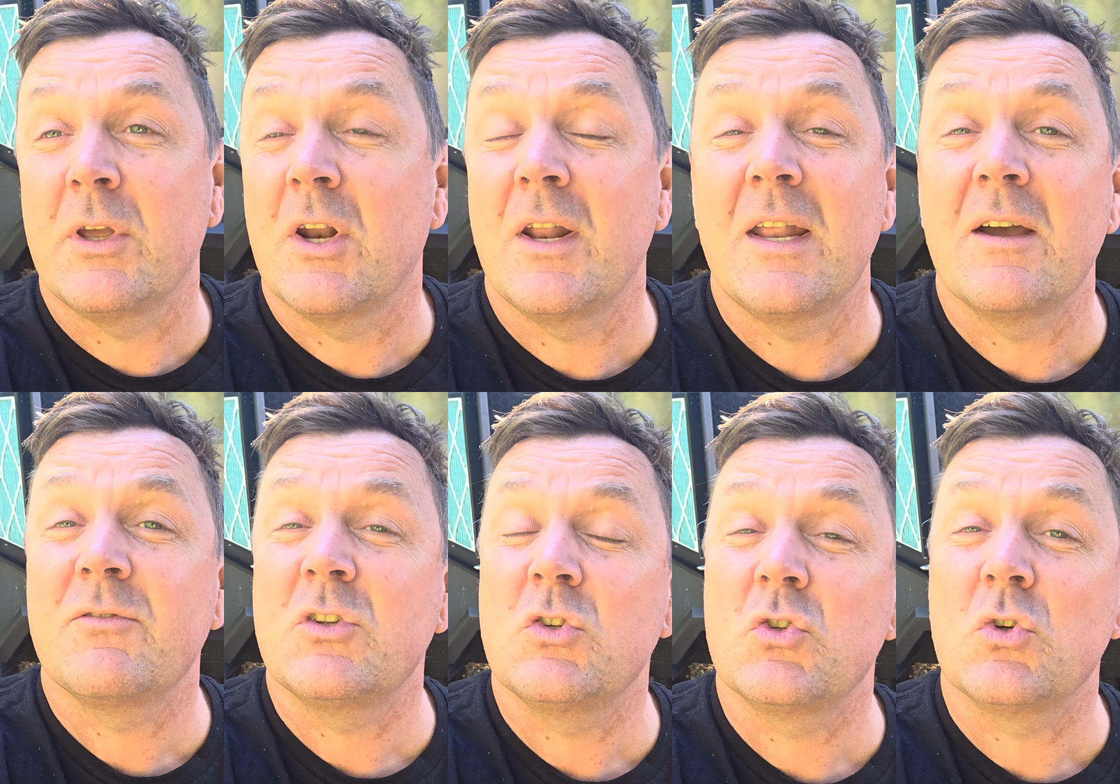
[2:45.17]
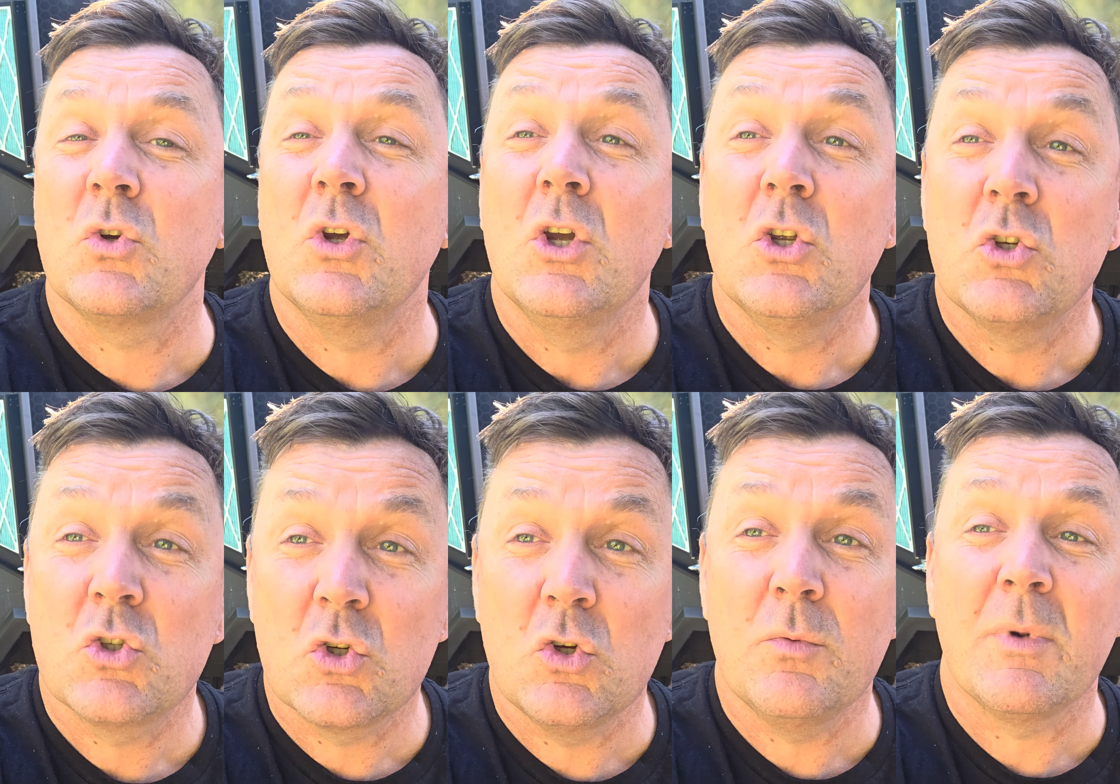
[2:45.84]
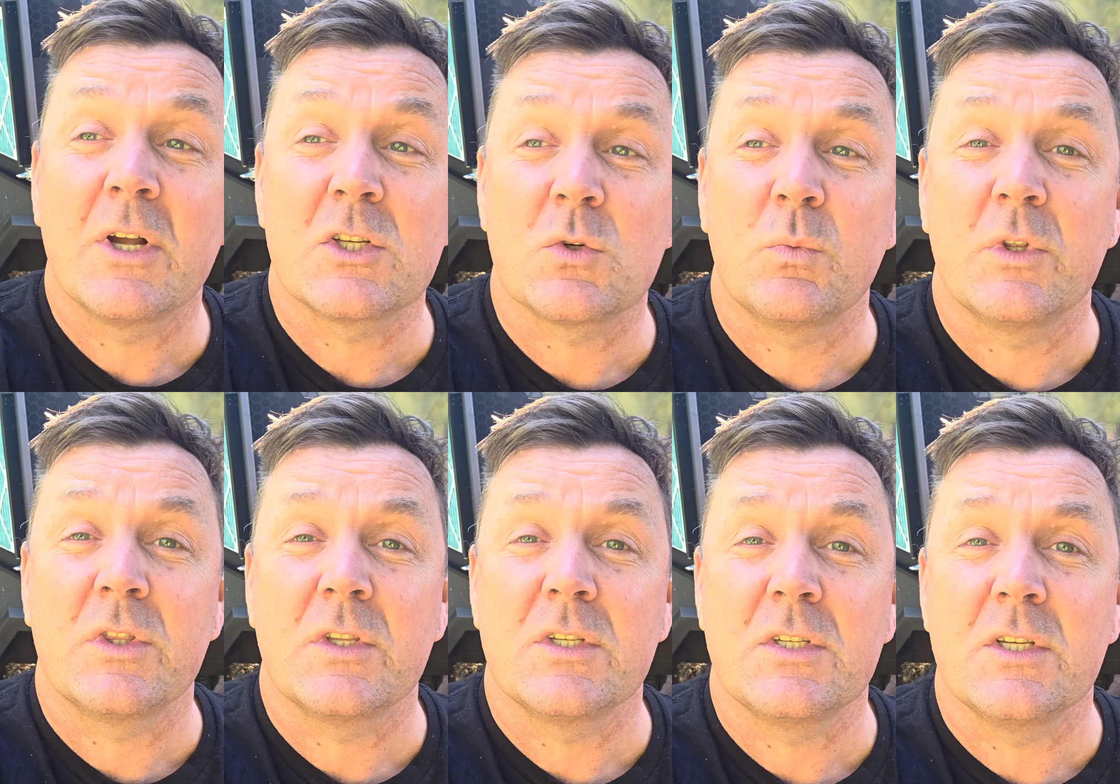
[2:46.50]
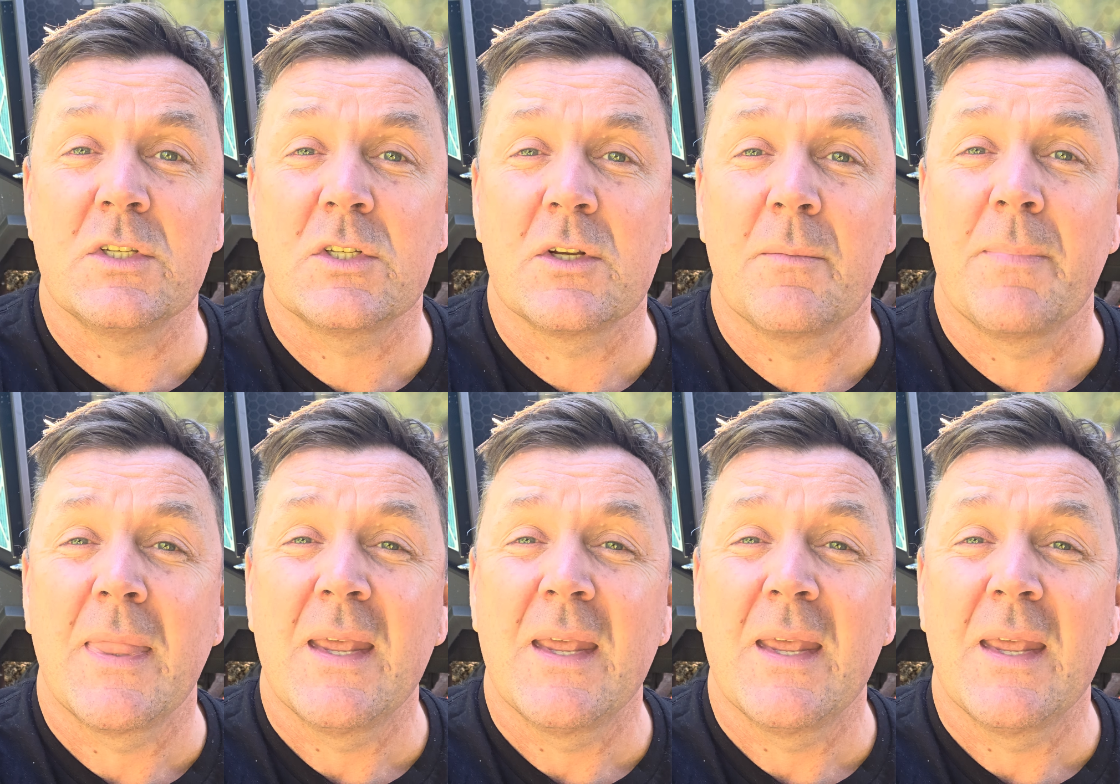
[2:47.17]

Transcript: You don't have to do too much with the system.